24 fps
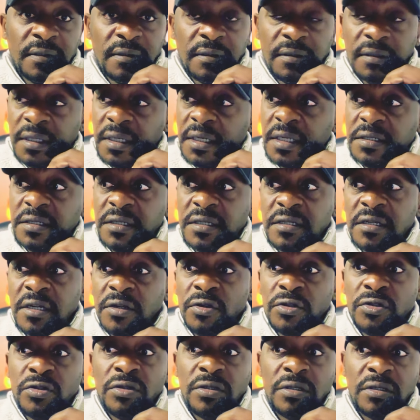The narcissists
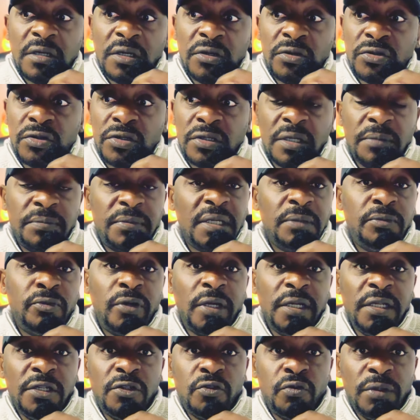can also, can also sometimes
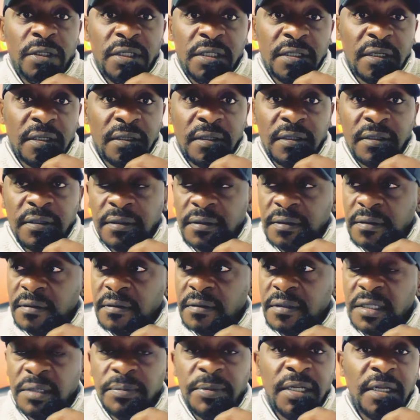run into each other,
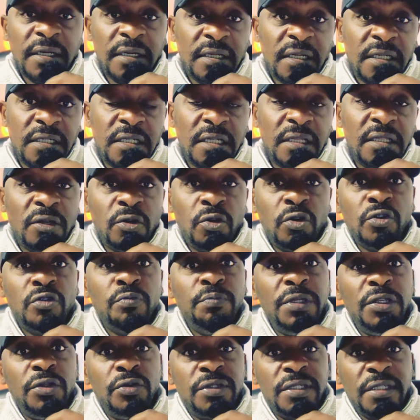similar energy, and they are going to
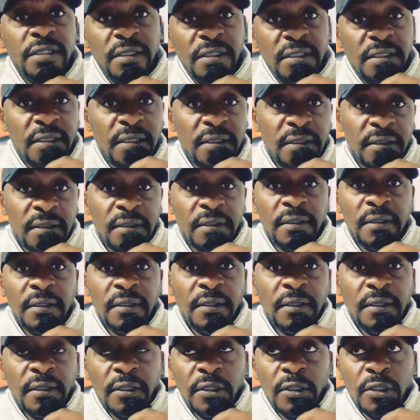be using each other.
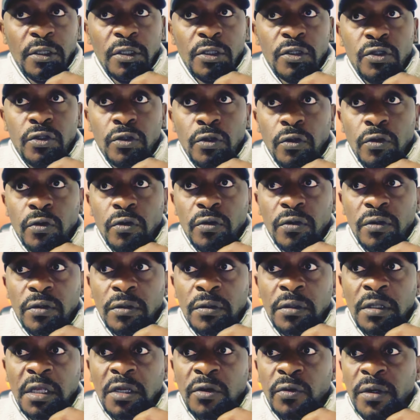So
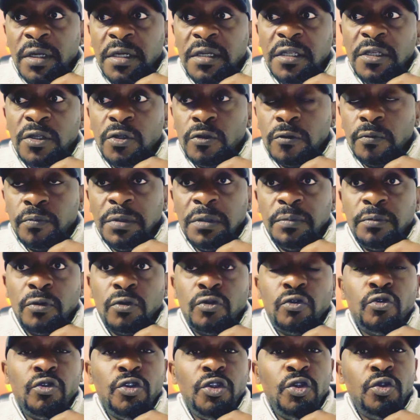they run into people
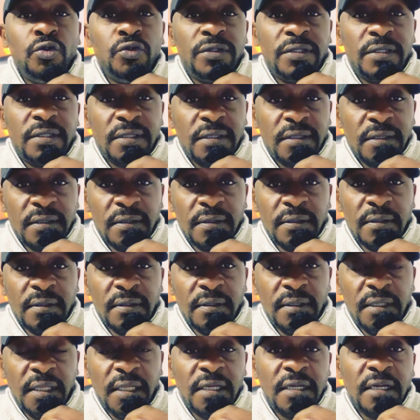to use
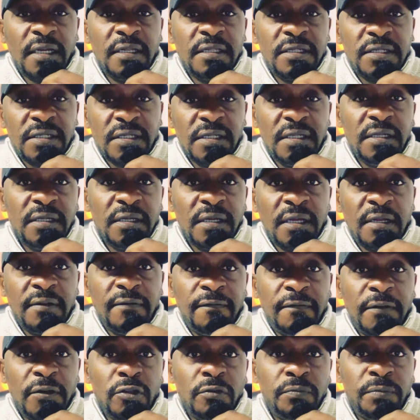they can see and
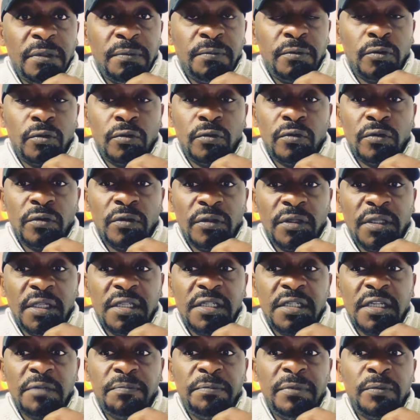value people. They
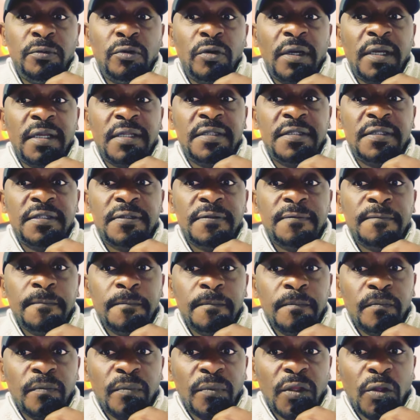take people as
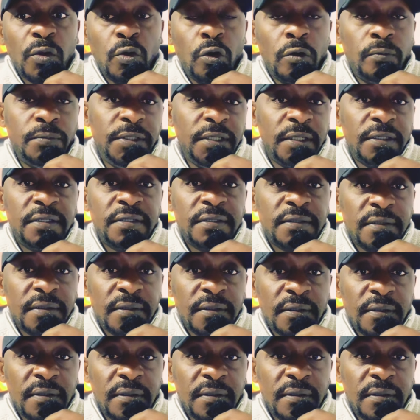objects.